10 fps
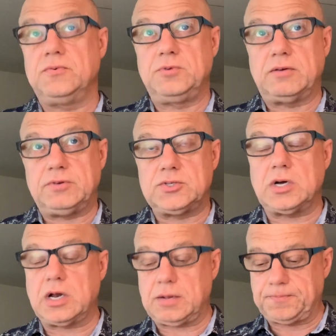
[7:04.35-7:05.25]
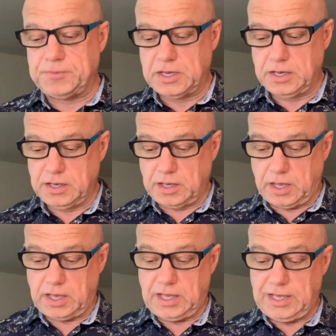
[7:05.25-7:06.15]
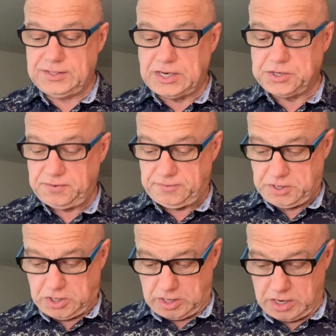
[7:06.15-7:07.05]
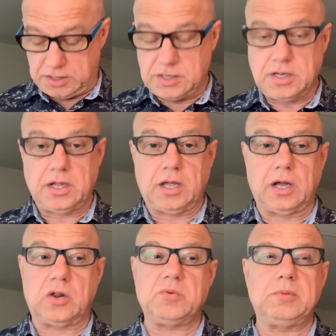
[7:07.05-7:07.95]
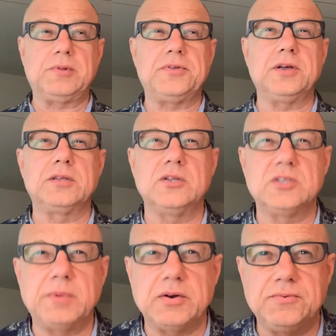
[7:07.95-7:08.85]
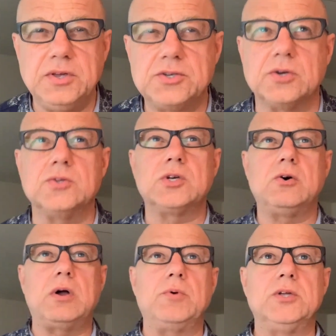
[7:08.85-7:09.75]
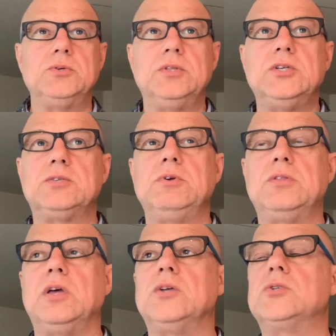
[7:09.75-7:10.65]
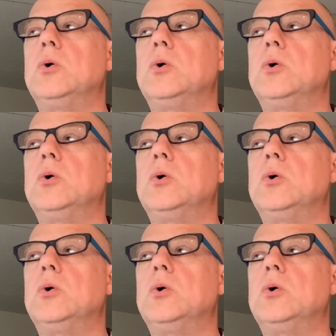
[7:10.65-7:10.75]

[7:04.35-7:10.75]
If you have a startup, it's actually very hard. A lot of people think that it's about features. Oh, I want to do these 3 things.